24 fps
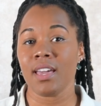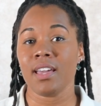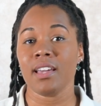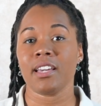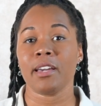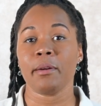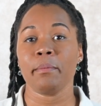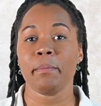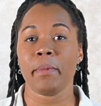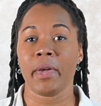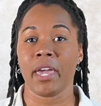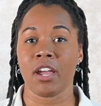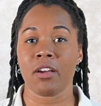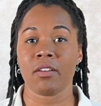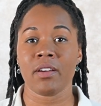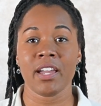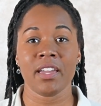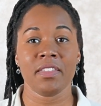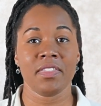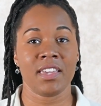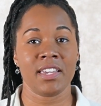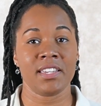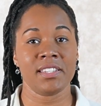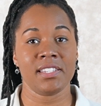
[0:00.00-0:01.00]

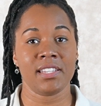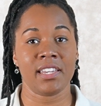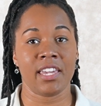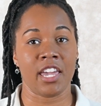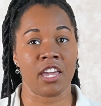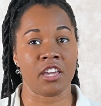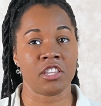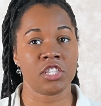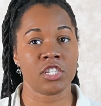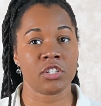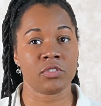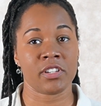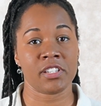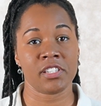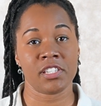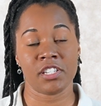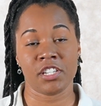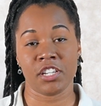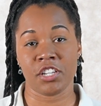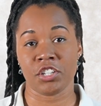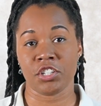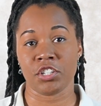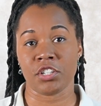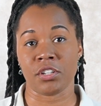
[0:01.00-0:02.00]
comparing these cancerous
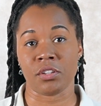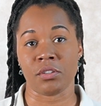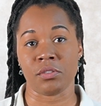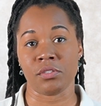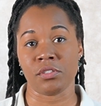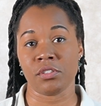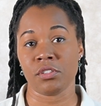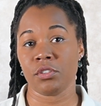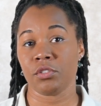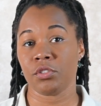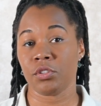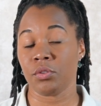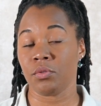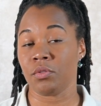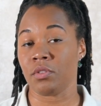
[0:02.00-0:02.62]
tissues to